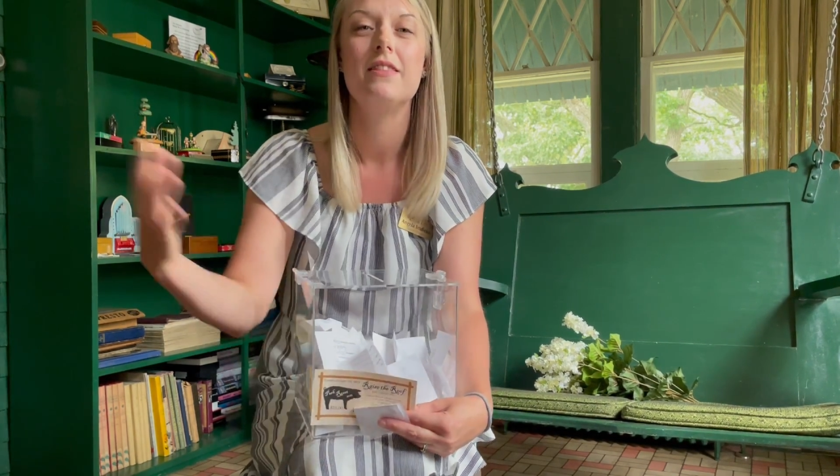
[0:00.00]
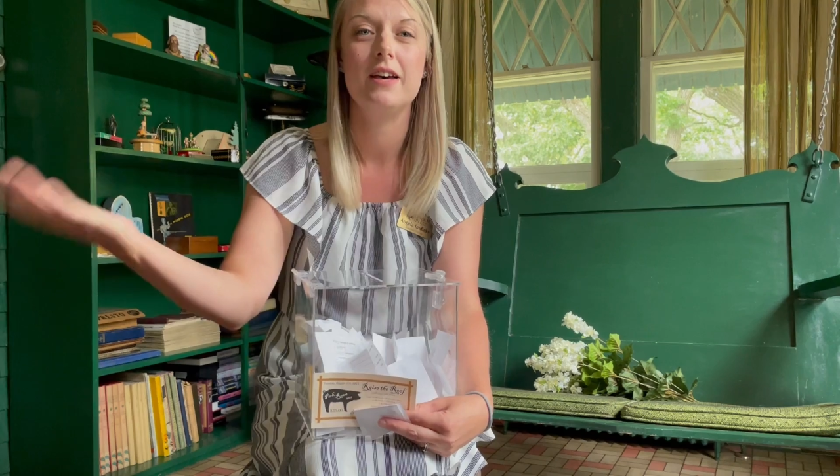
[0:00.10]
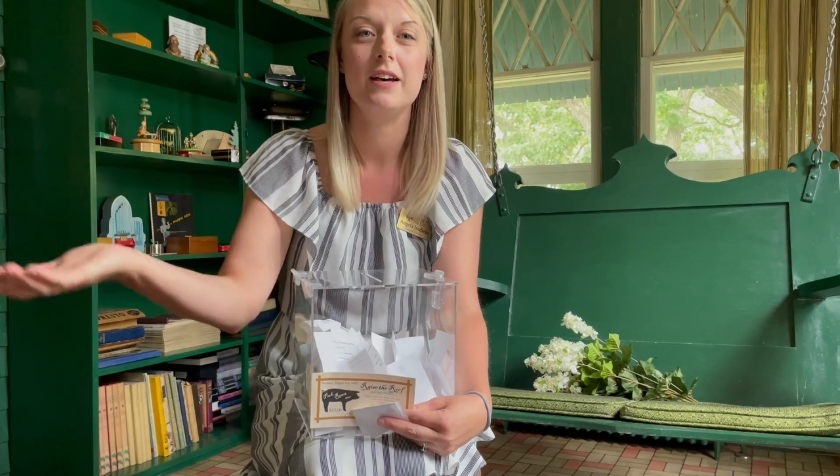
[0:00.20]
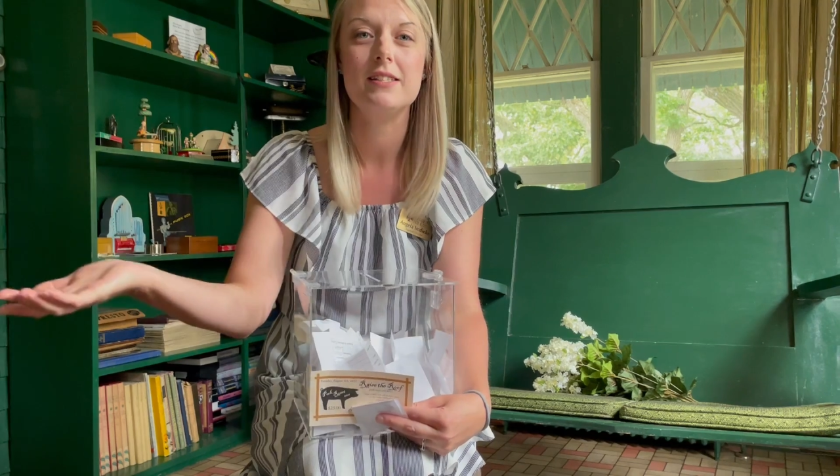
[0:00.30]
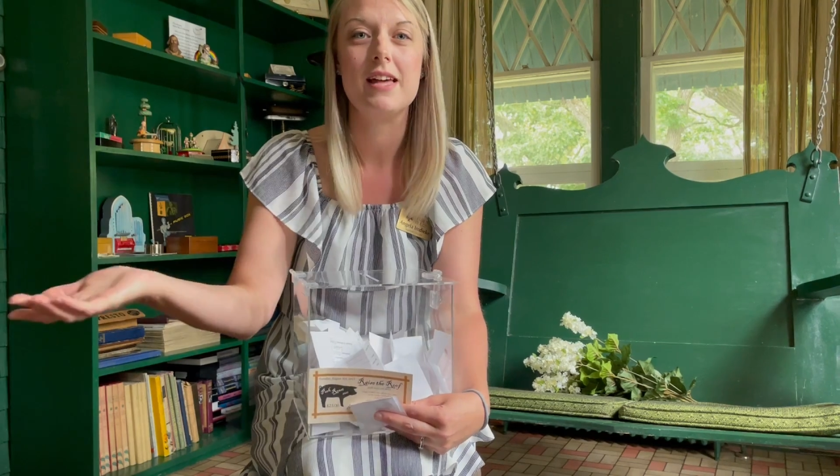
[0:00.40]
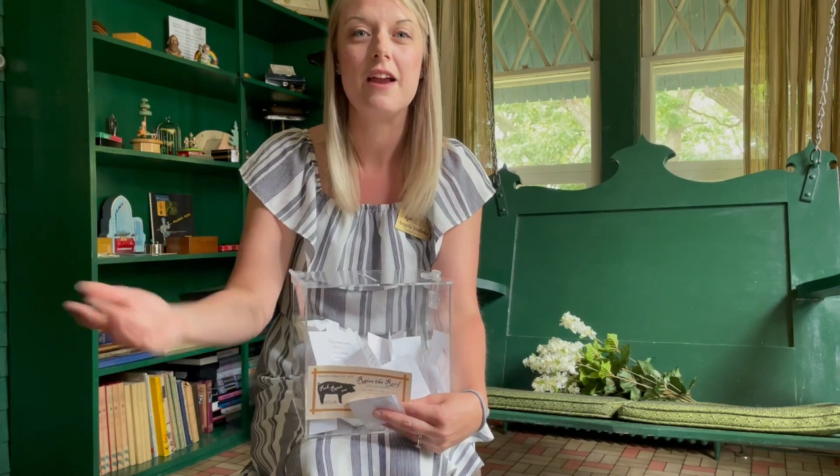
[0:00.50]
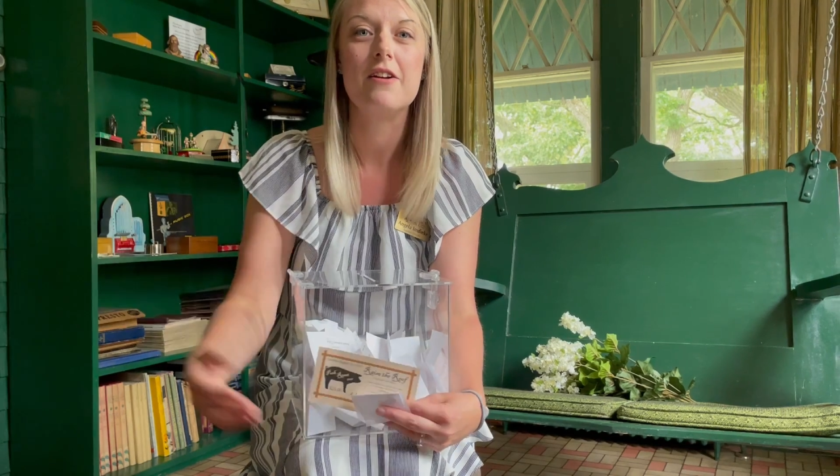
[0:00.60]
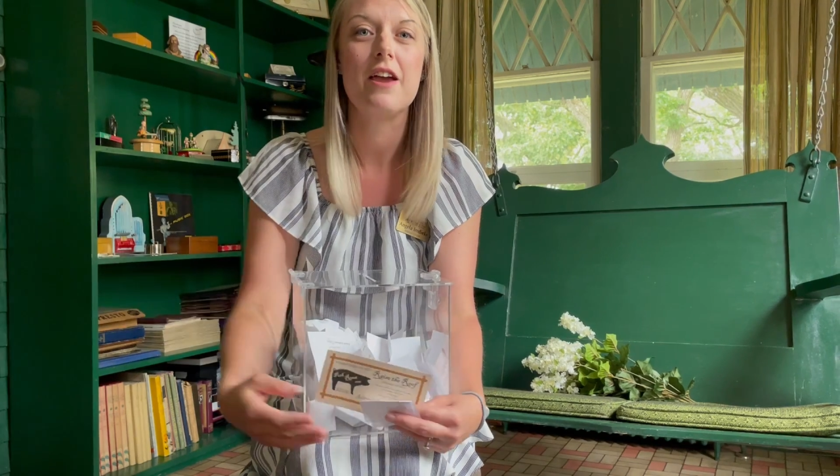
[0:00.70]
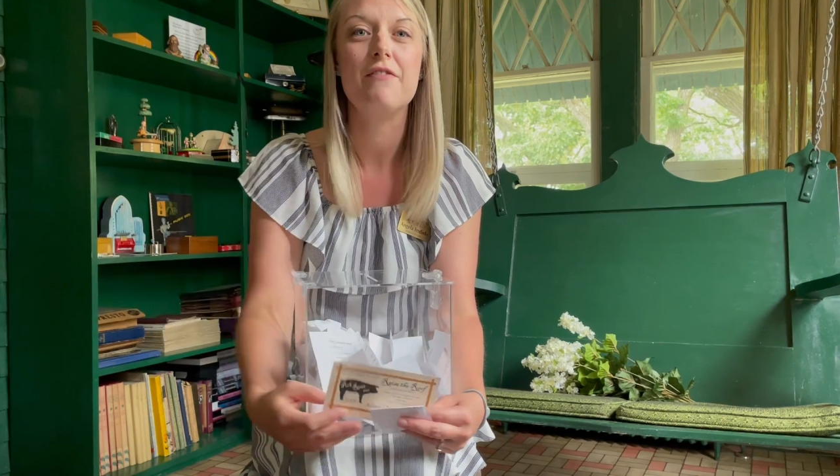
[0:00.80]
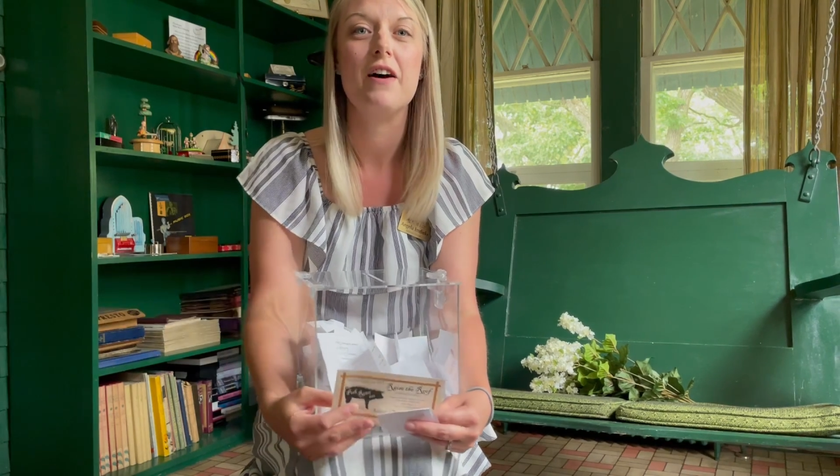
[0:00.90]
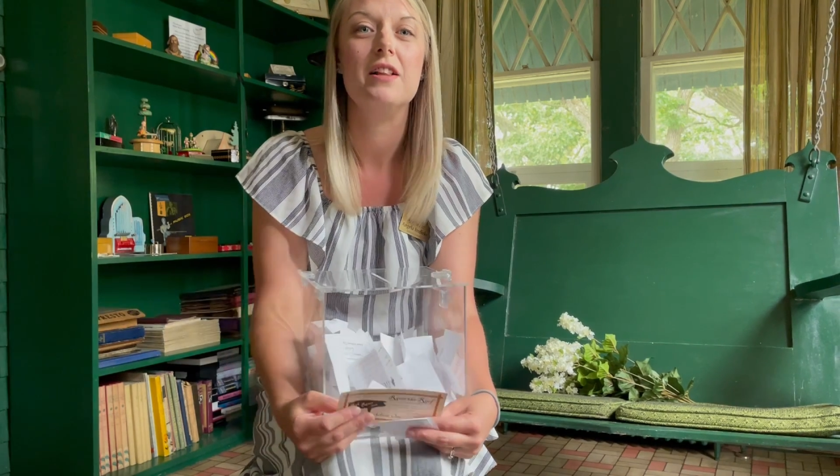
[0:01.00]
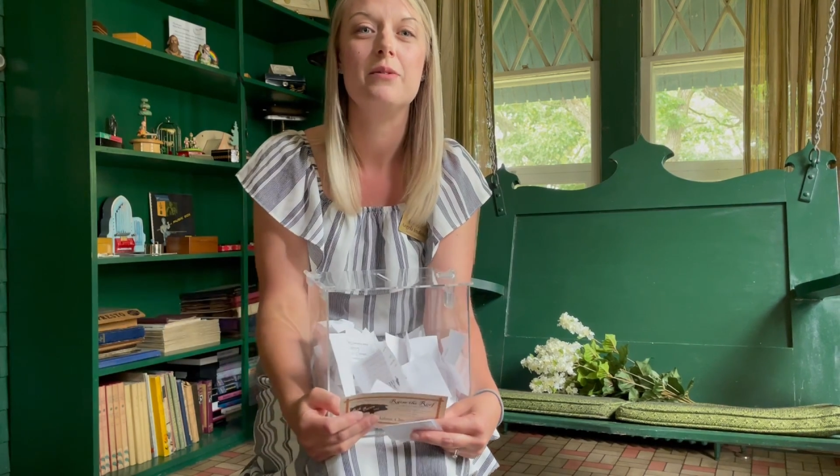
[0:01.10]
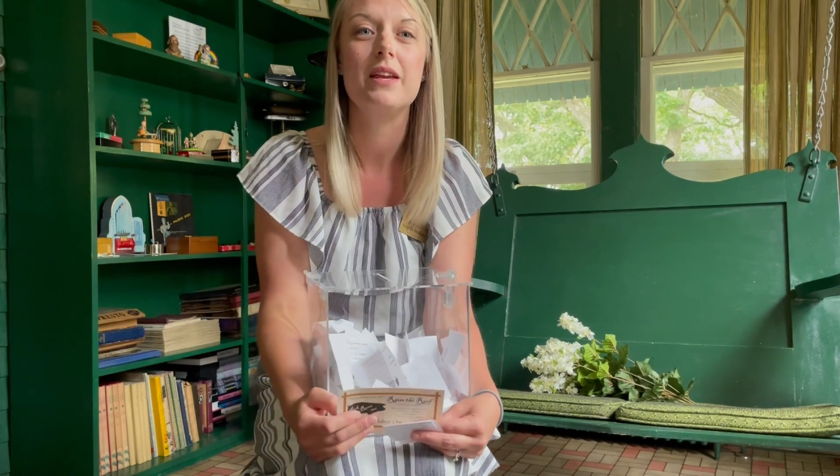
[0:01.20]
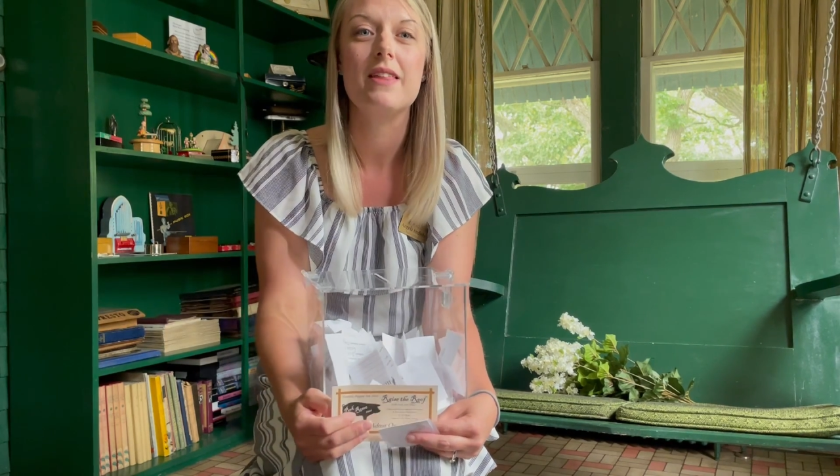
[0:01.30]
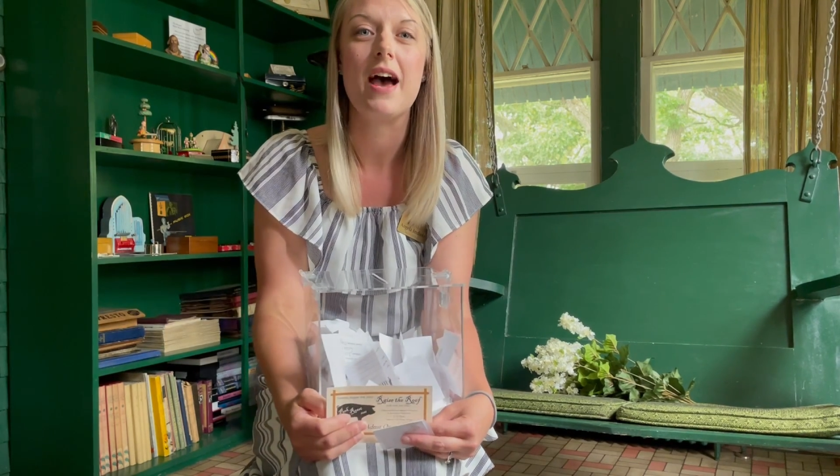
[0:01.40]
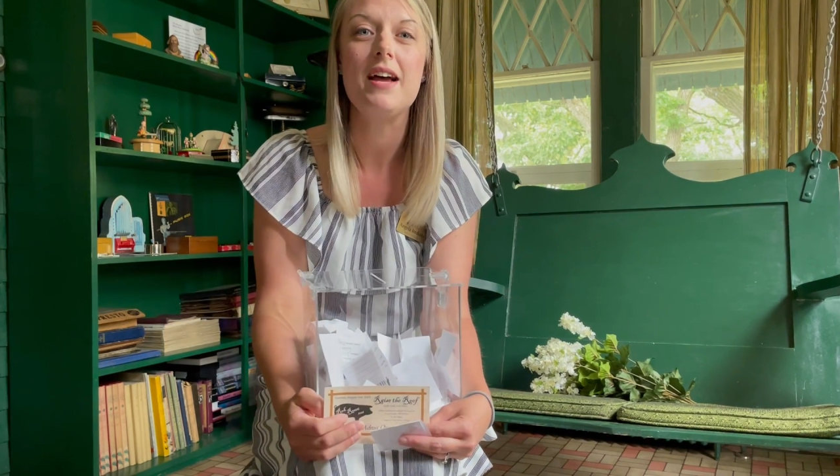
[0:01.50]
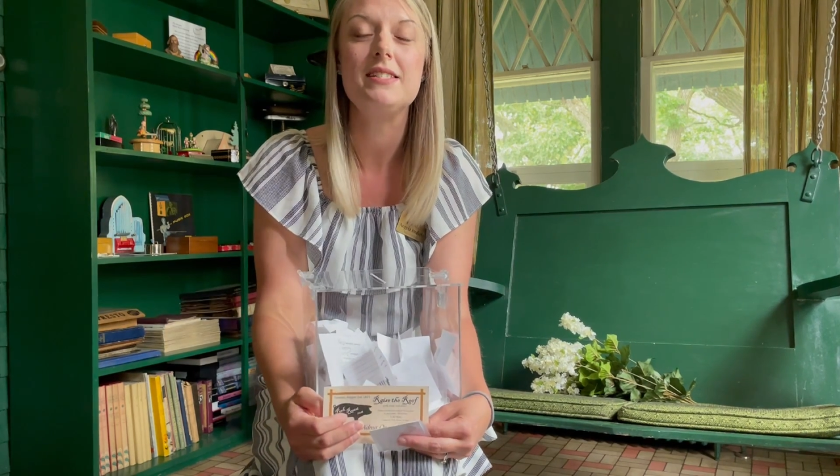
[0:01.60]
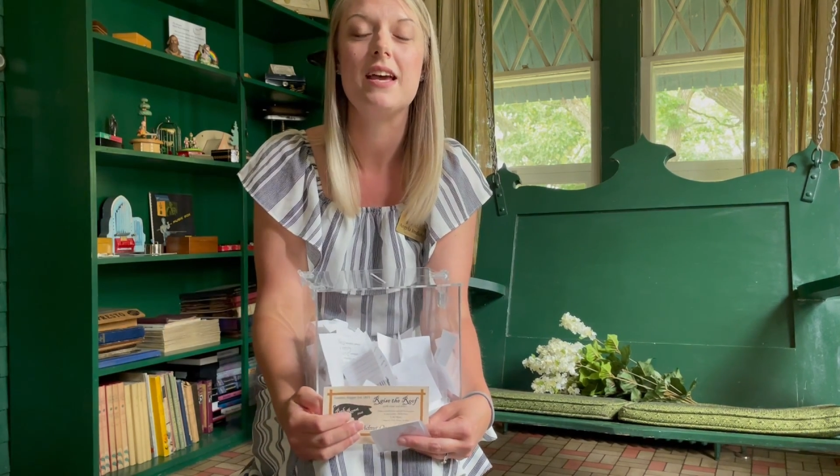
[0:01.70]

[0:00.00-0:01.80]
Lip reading: the Saturday following that,